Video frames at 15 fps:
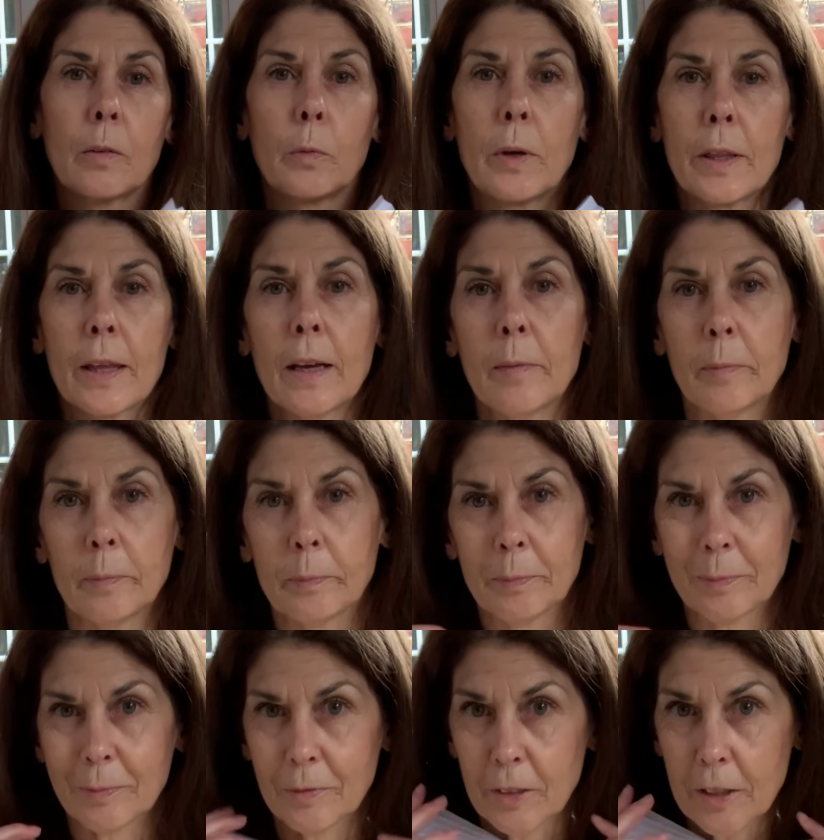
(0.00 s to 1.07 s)
Like that,
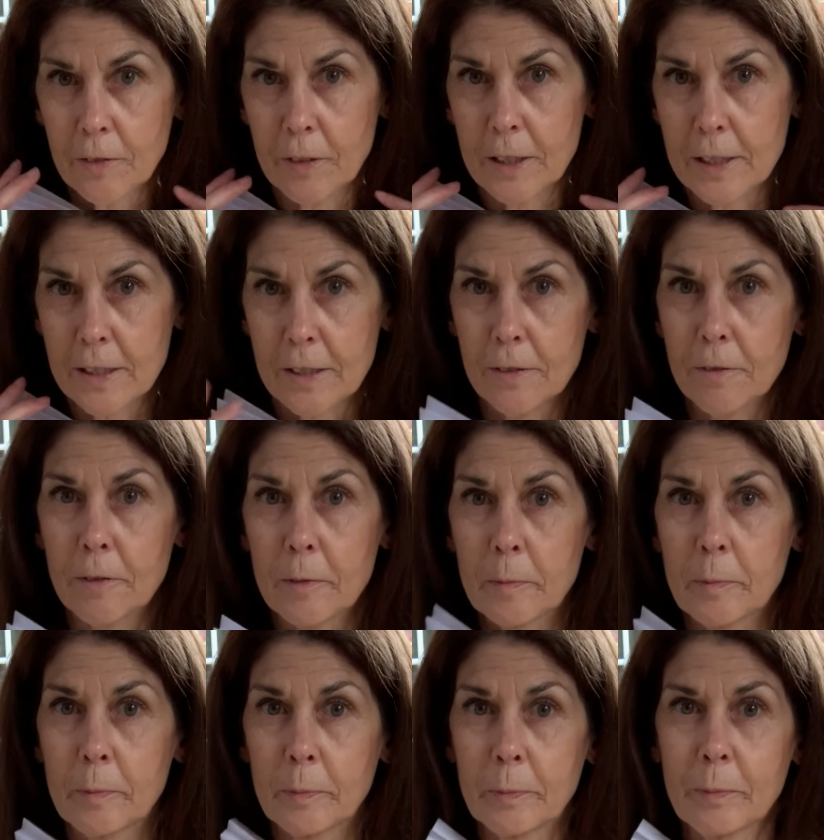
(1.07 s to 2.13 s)
very festive.
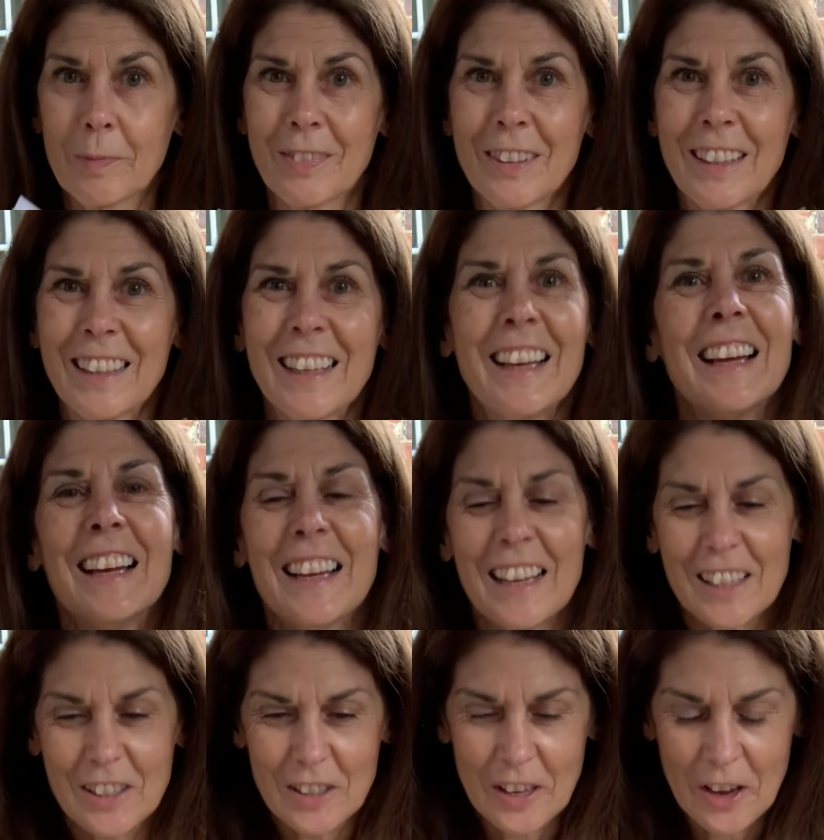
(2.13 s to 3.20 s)

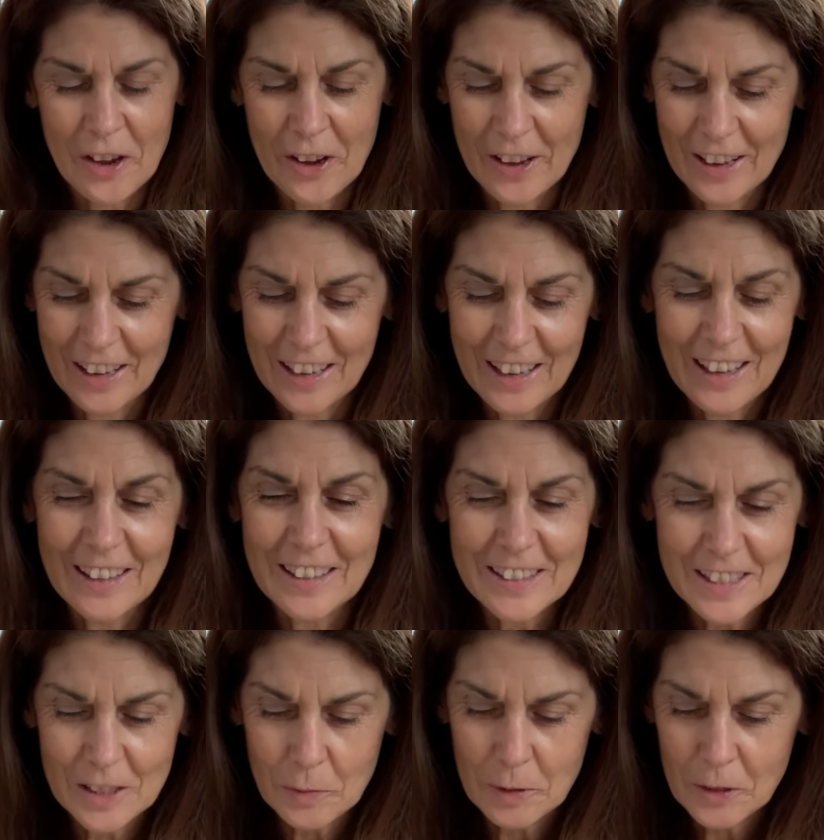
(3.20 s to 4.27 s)
So
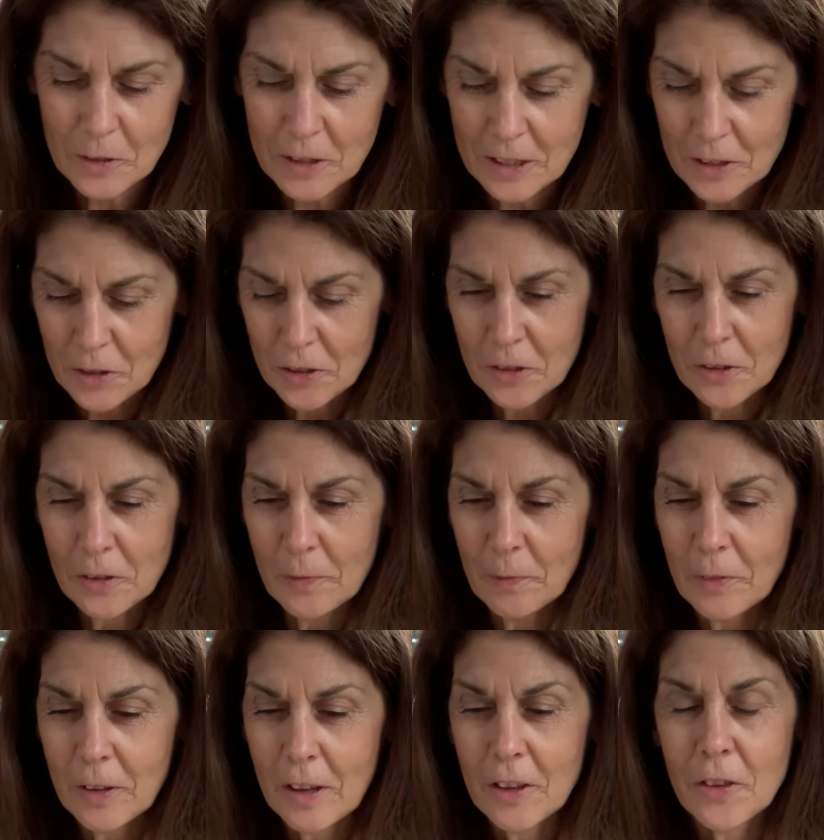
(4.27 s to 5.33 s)
this is when you need your
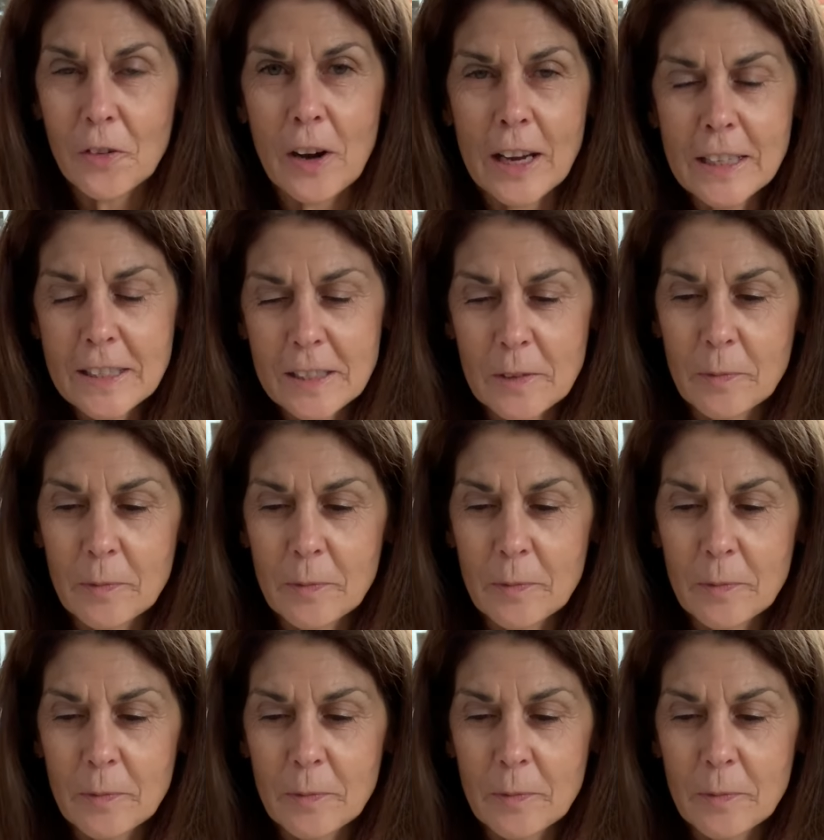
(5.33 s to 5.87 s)
thread.